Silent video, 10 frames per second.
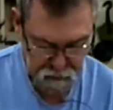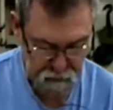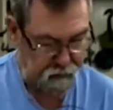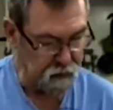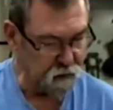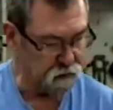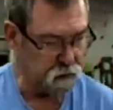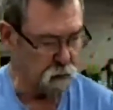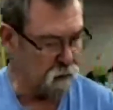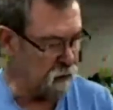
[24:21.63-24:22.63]
And now
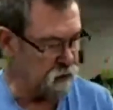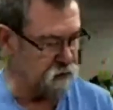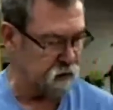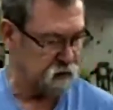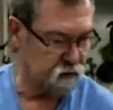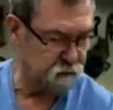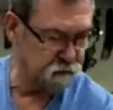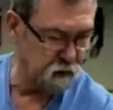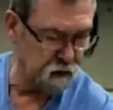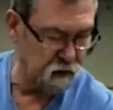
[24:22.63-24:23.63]
to replace things. The
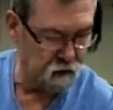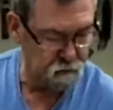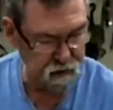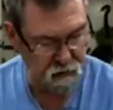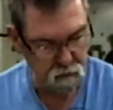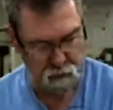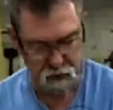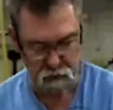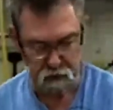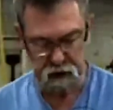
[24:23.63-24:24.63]
frog going back in, well,
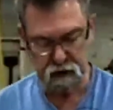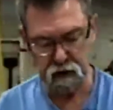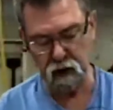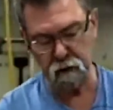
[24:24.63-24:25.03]
that's pretty easy.